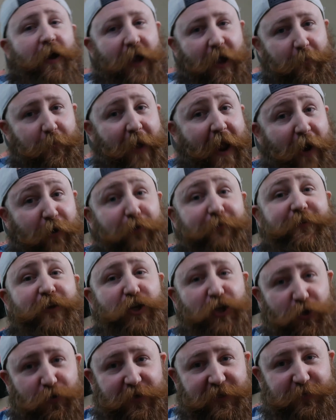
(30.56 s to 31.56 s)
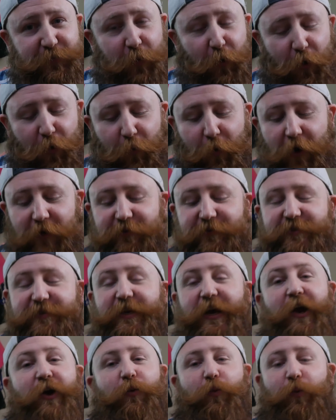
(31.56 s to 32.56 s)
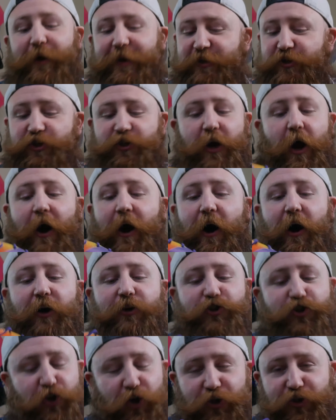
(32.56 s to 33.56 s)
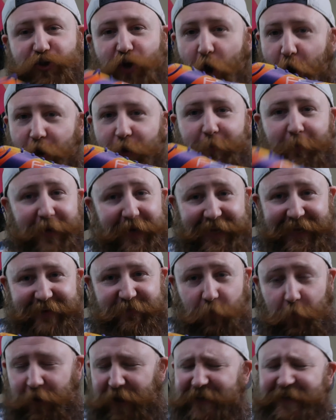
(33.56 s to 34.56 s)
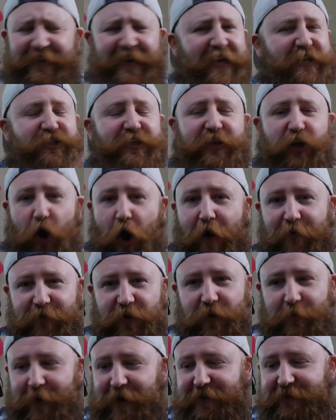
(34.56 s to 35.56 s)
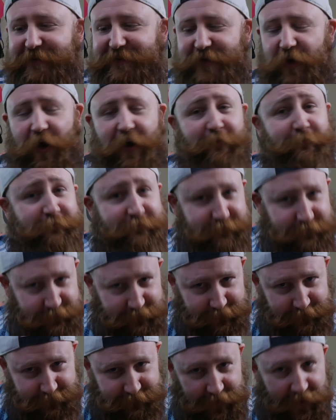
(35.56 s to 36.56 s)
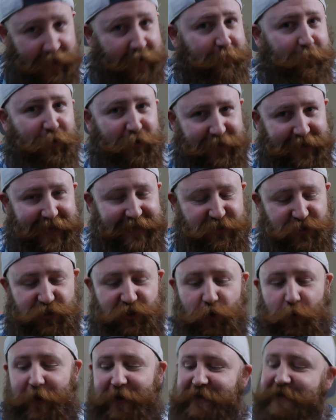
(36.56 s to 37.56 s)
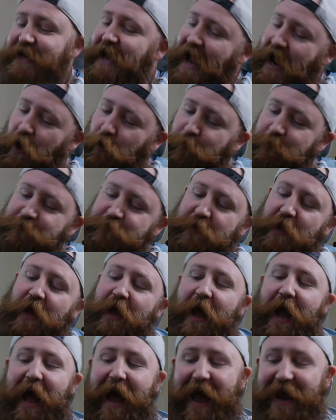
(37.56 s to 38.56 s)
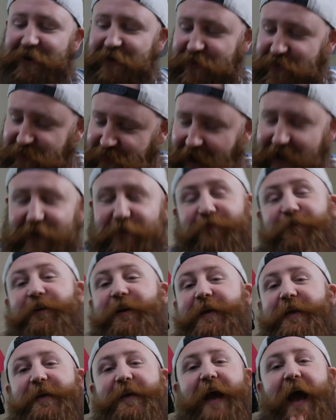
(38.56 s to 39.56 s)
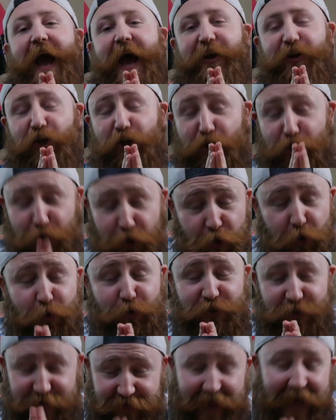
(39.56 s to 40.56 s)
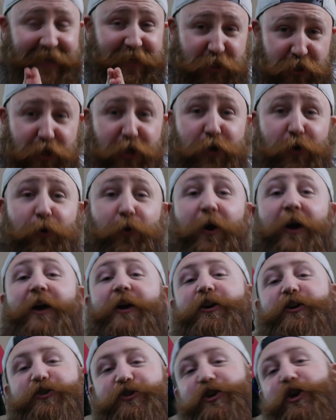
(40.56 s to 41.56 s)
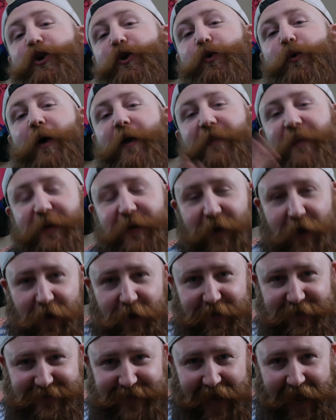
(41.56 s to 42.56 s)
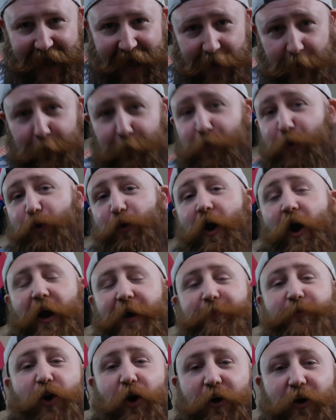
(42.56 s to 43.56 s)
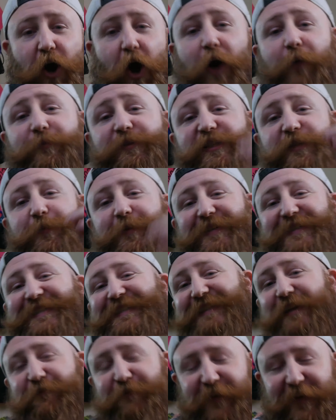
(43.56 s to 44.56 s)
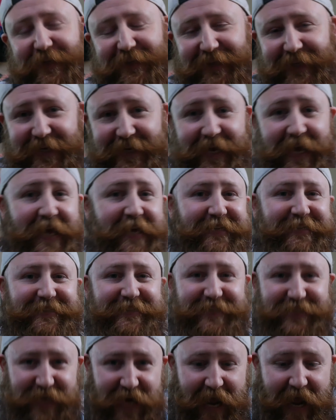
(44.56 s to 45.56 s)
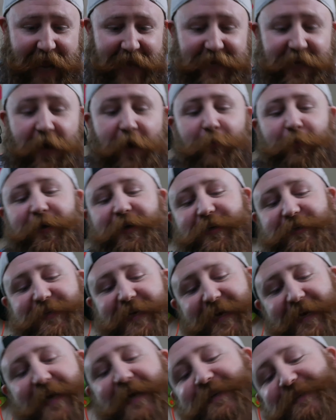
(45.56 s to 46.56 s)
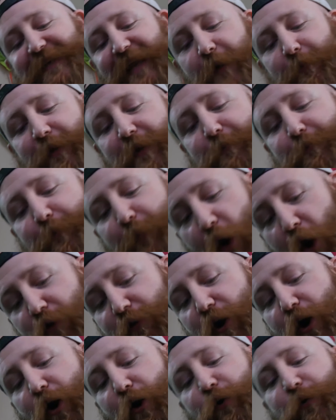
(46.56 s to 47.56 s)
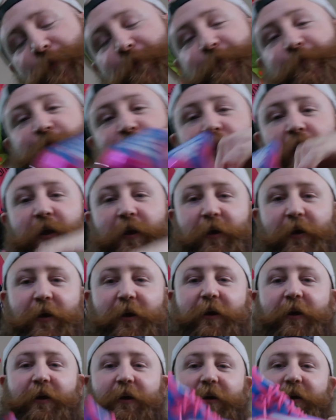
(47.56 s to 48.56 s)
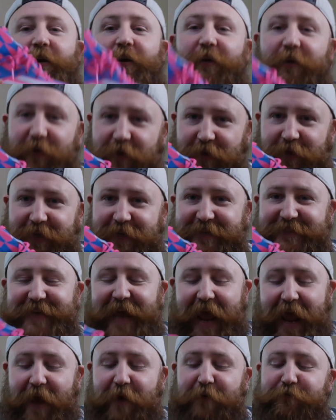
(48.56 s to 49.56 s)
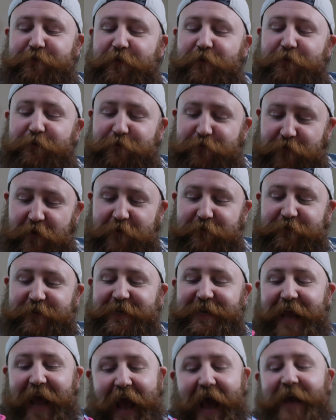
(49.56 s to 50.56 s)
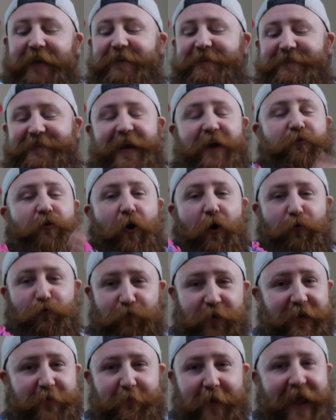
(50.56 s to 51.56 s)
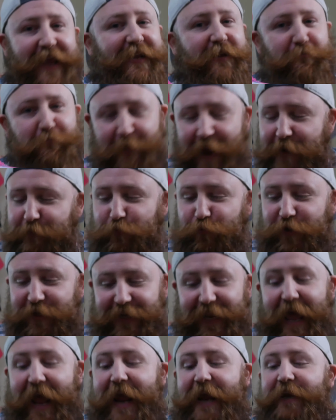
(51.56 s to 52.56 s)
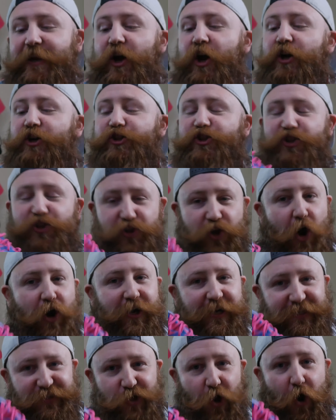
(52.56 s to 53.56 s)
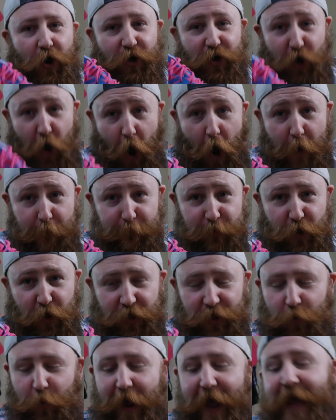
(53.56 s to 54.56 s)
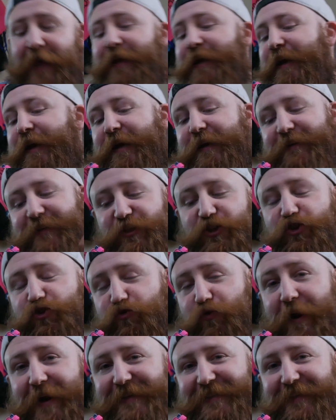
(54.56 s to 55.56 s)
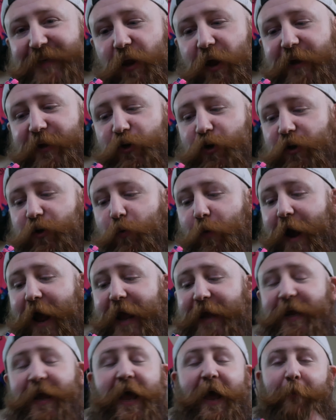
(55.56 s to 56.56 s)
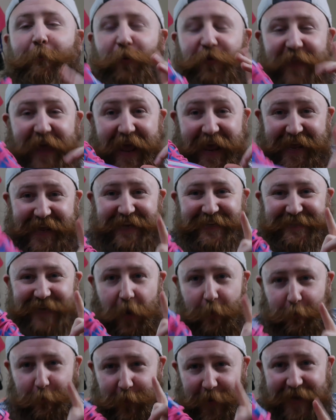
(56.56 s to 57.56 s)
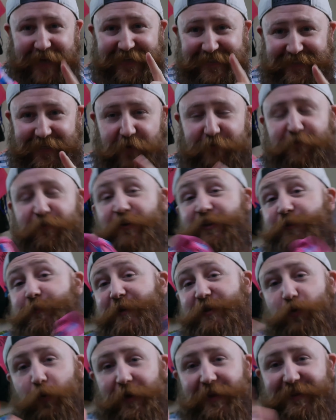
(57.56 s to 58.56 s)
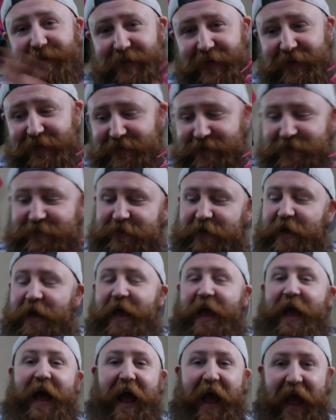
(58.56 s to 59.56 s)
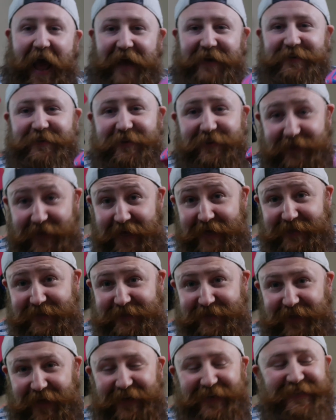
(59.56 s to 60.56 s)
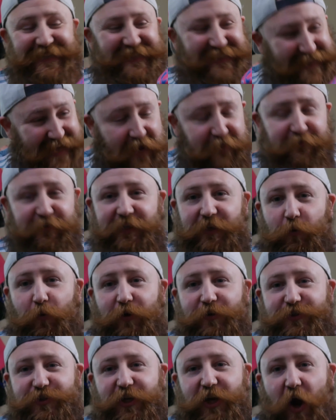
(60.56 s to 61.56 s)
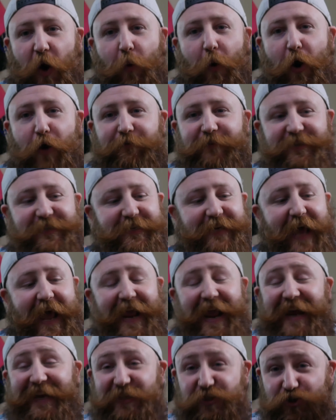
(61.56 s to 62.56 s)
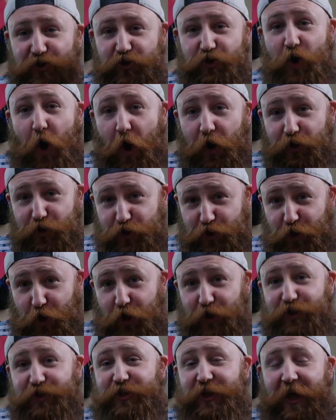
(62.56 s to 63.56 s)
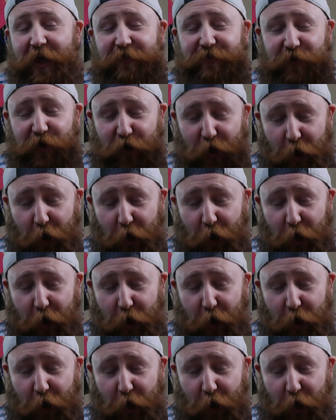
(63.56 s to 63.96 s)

a pair of the Unisport ones, which are just unbelievable. I didn't actually cover them at the time, but let's do it now. And thankfully, and a huge thank you to the guys at boot hype dot com, specifically Jay, because he has let me borrow his F fifty Adizero remake Memory Lane Soccer dot com colorway, this crazy light colorway, but there is a big difference between this and this that I definitely want to go over today, and it's not just the